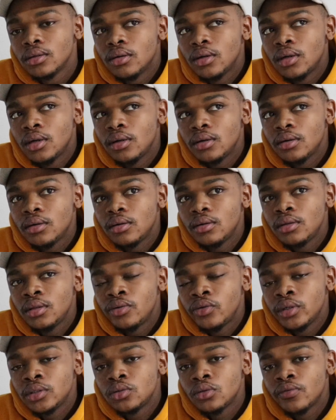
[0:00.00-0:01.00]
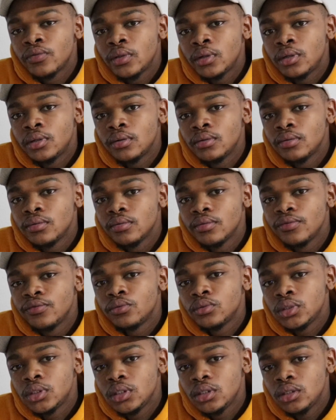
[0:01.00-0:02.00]
uh, the rest of the
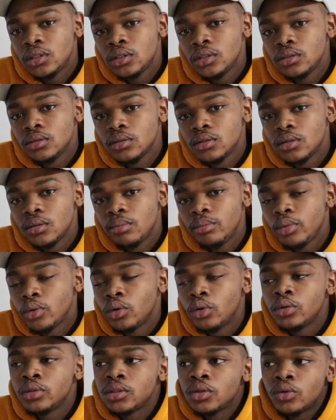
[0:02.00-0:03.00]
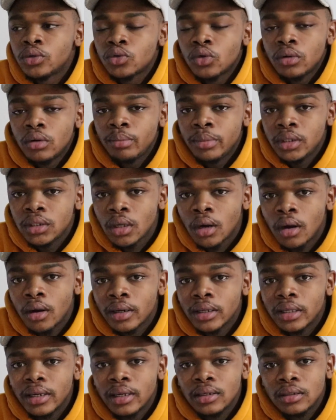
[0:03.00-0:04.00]
footage because it was going to be
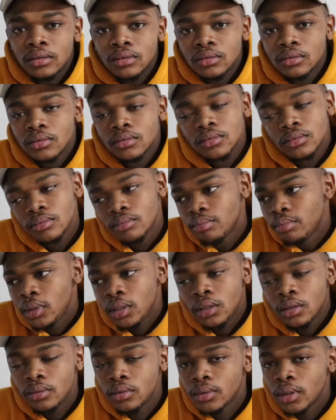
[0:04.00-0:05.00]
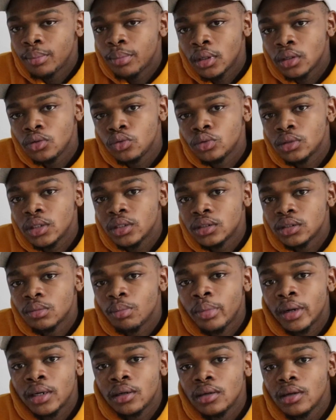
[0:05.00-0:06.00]
dark and be a bit useless
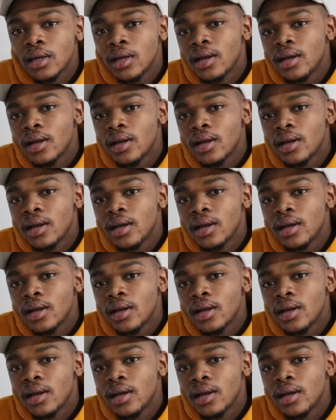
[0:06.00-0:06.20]
but